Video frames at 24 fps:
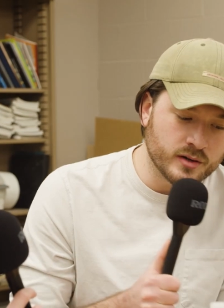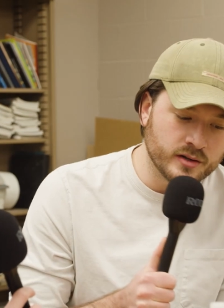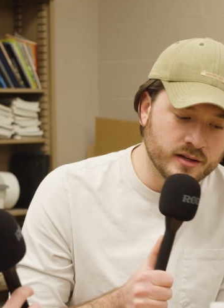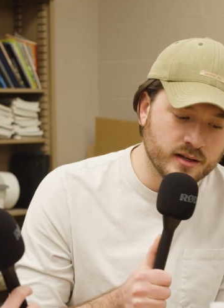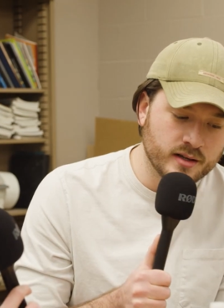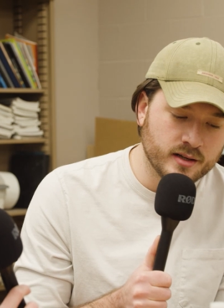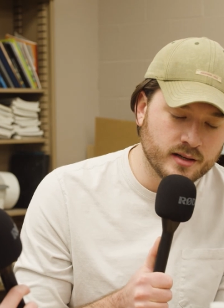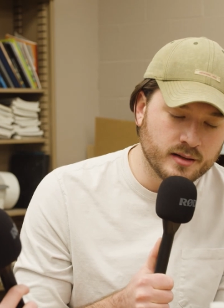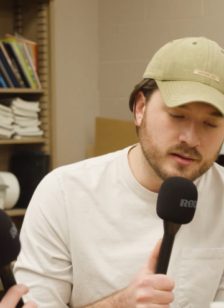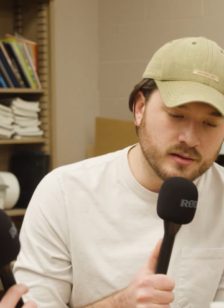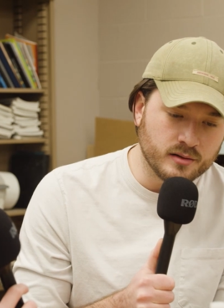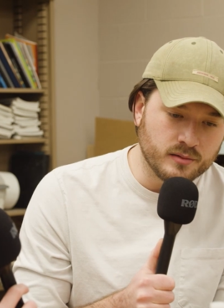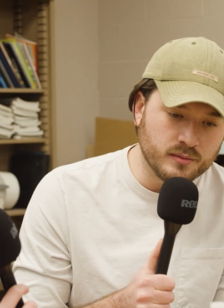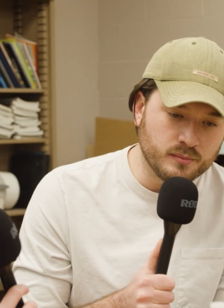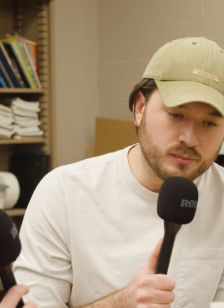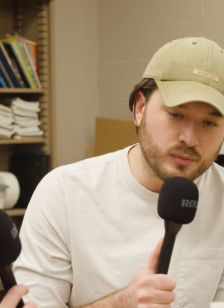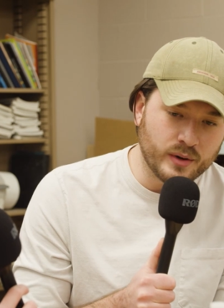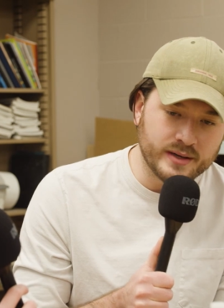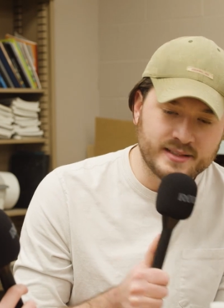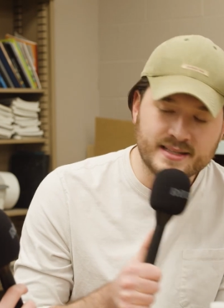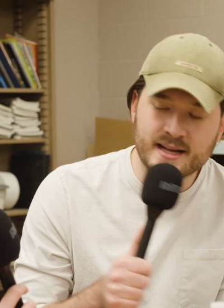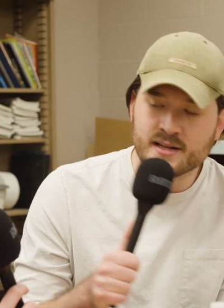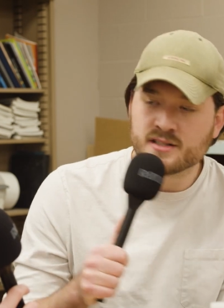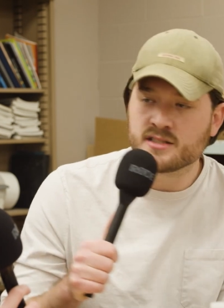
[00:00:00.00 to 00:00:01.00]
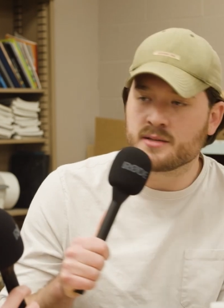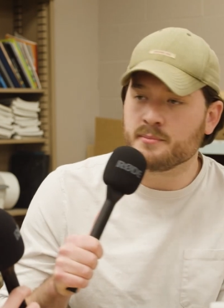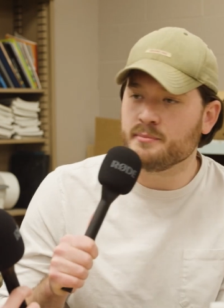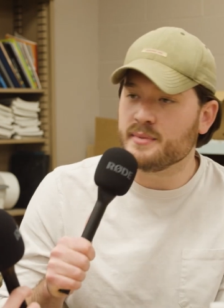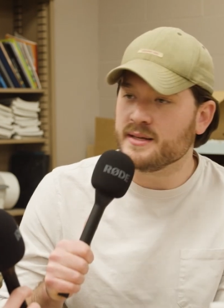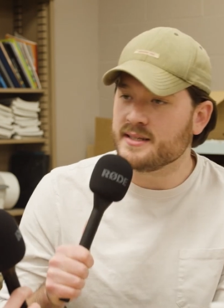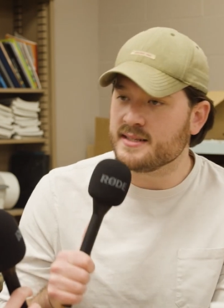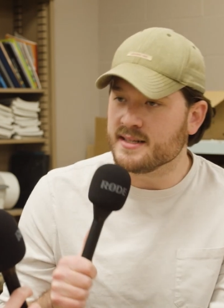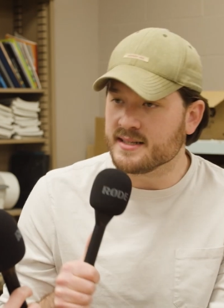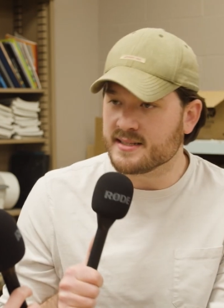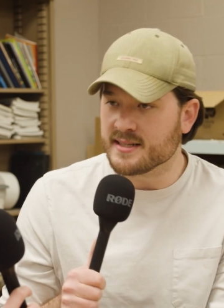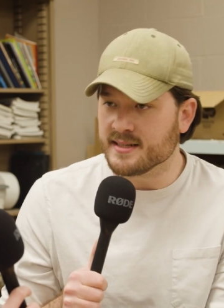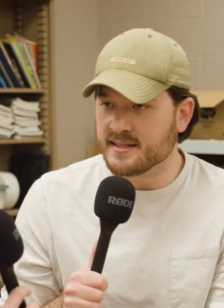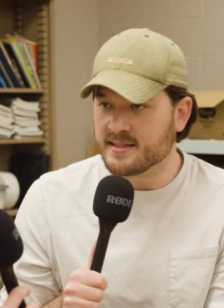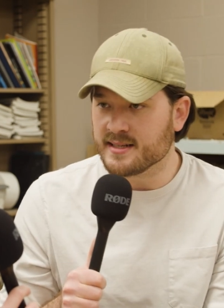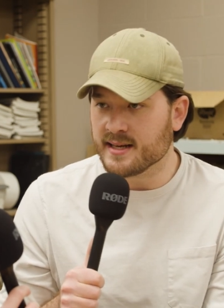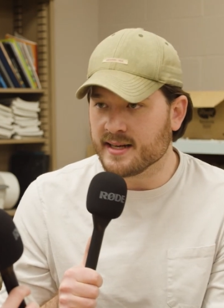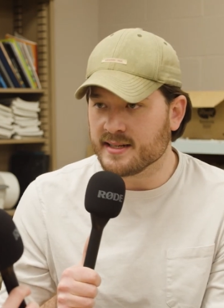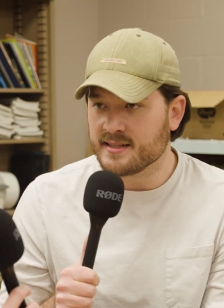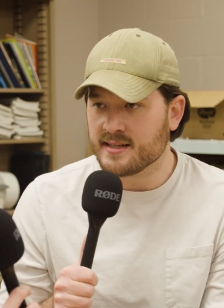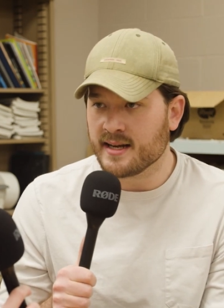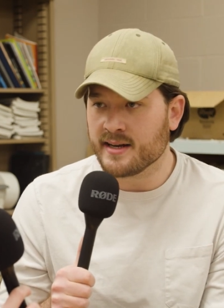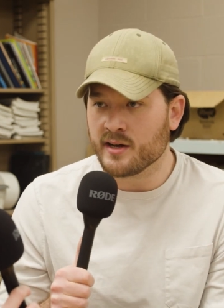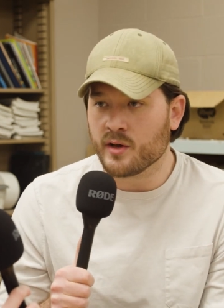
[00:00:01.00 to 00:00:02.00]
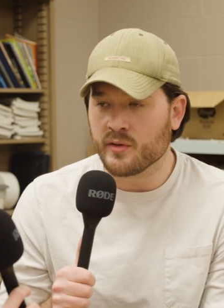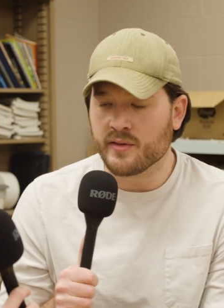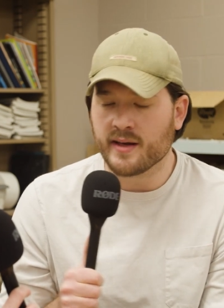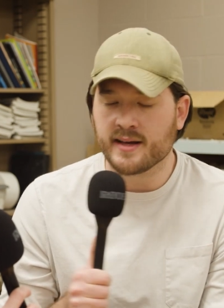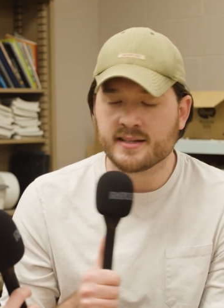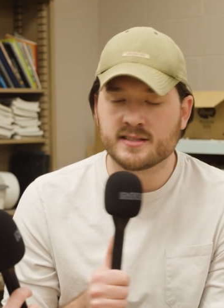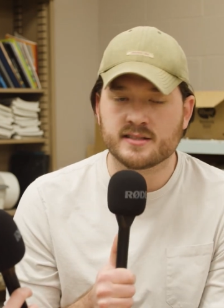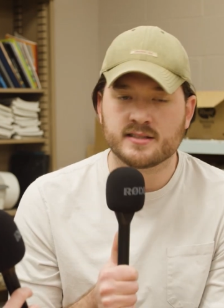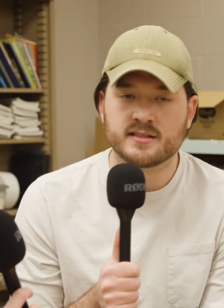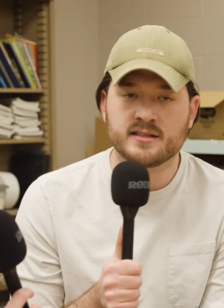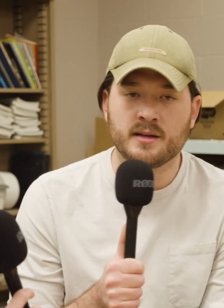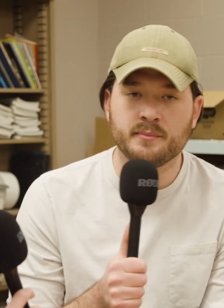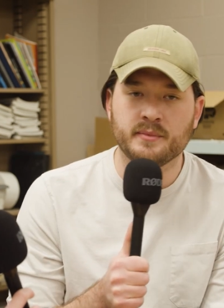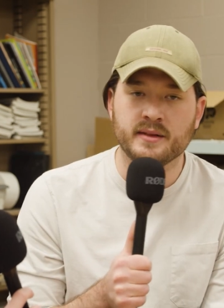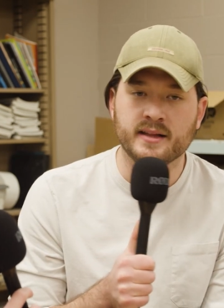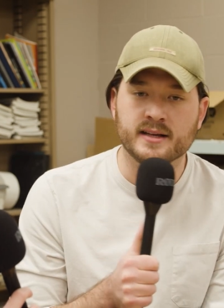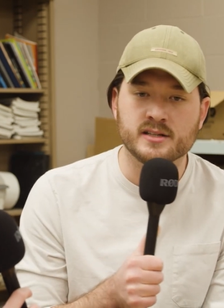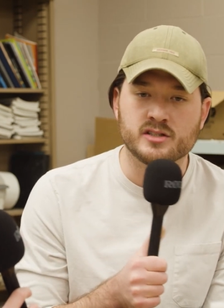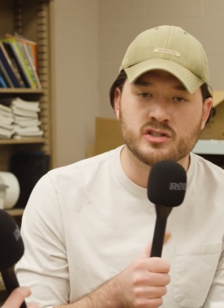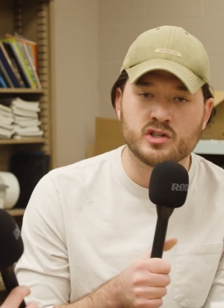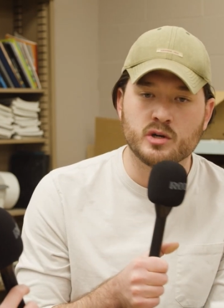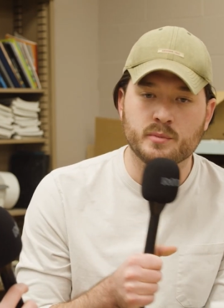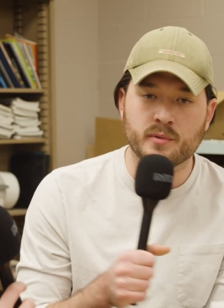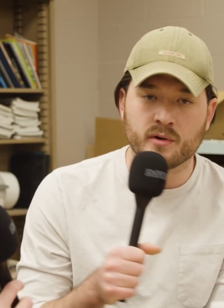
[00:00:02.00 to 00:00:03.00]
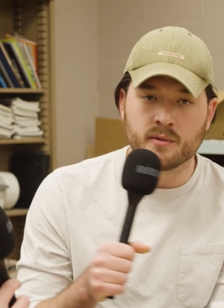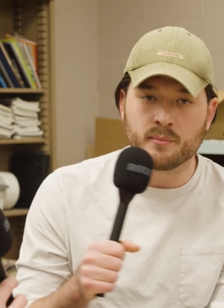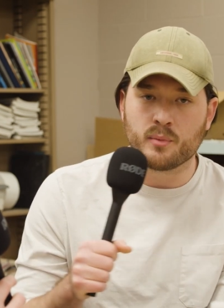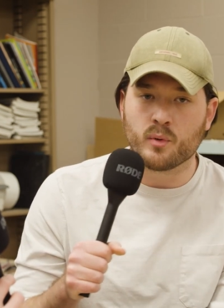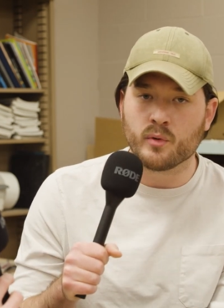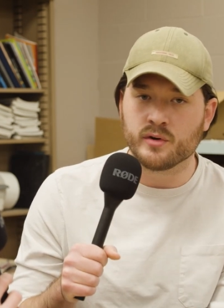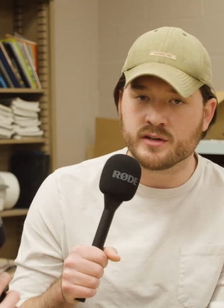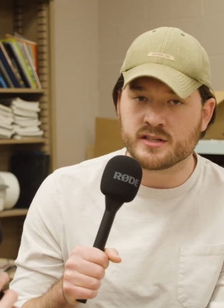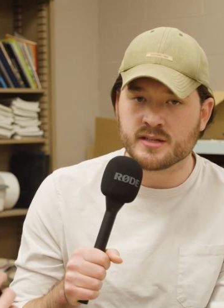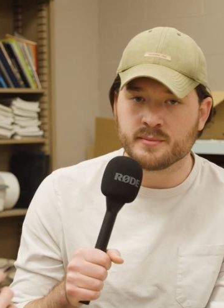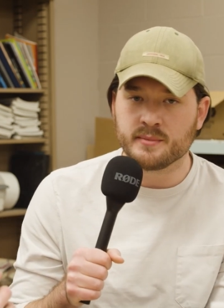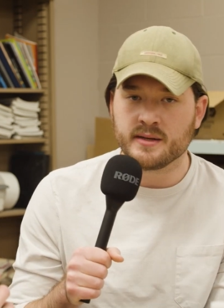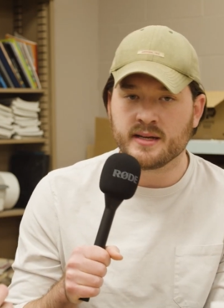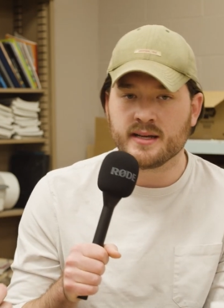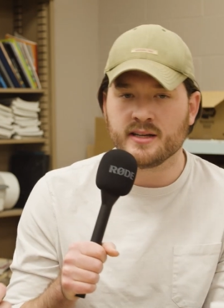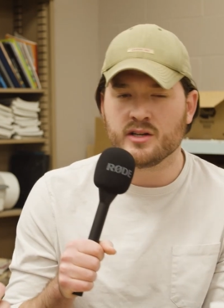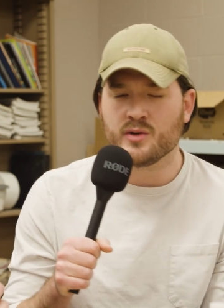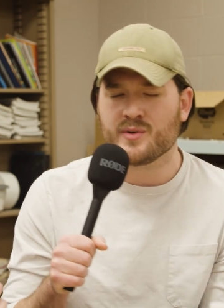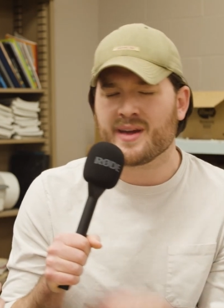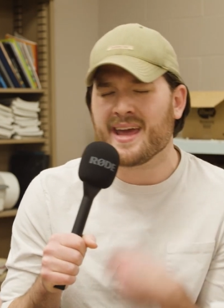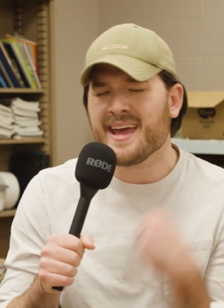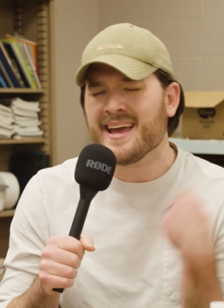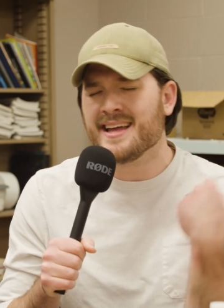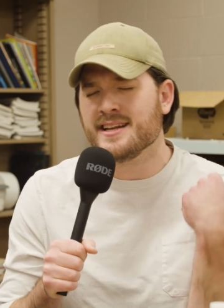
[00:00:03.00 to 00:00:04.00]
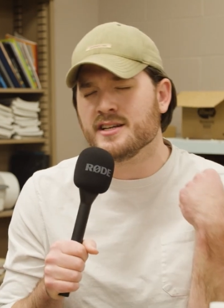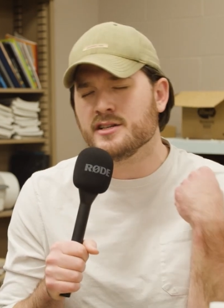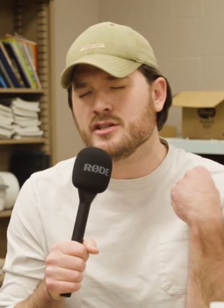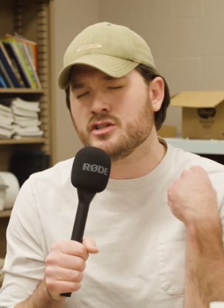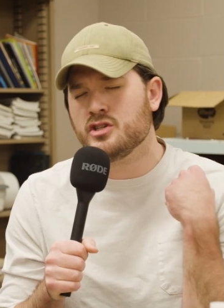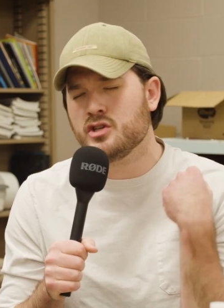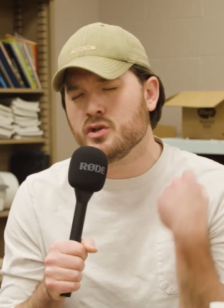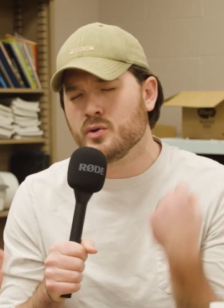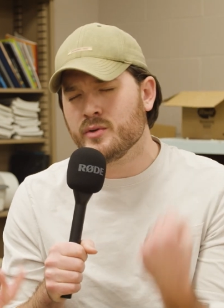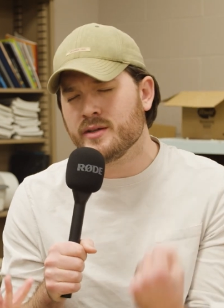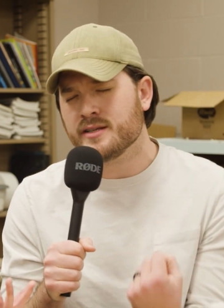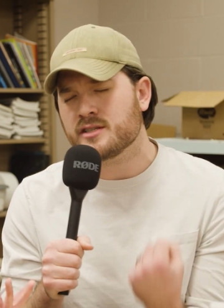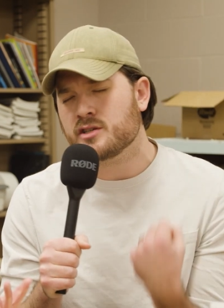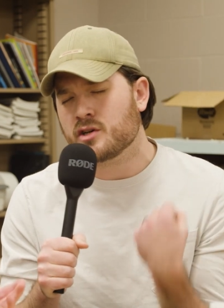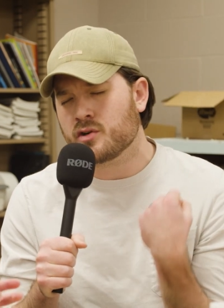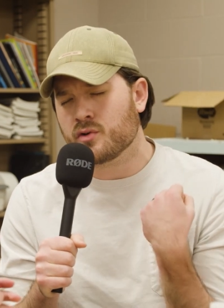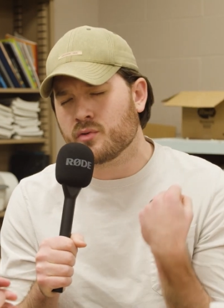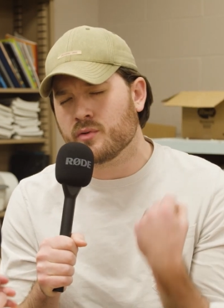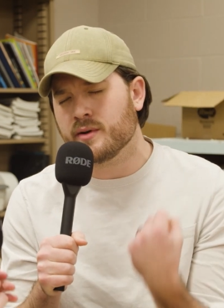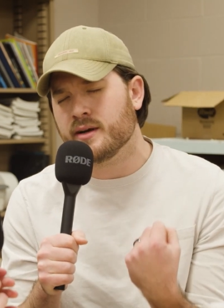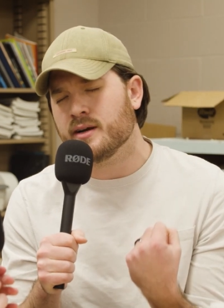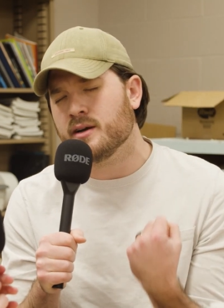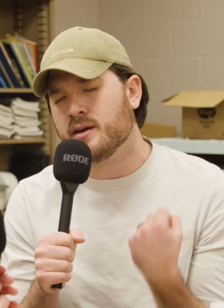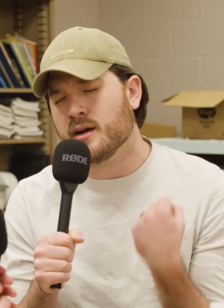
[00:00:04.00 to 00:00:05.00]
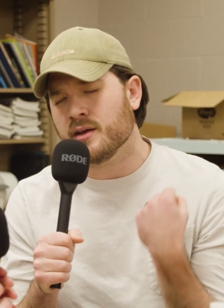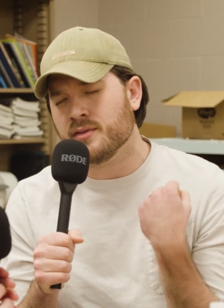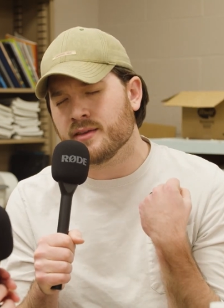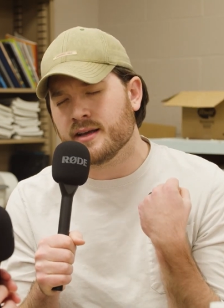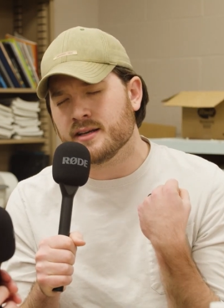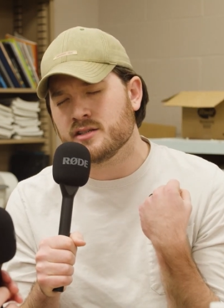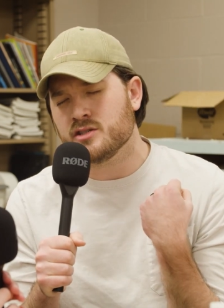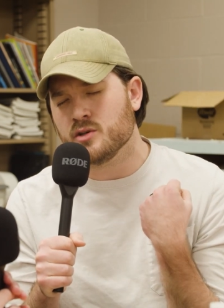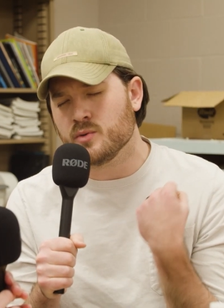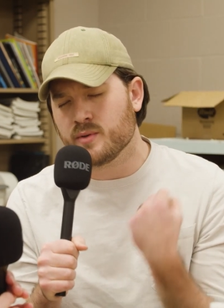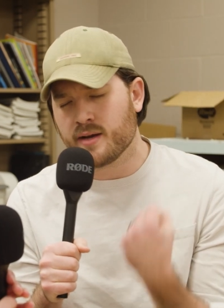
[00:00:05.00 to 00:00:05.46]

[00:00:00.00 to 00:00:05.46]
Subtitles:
going to break down some business insights. I know that's something that's super important to me, and you can't do this career unless you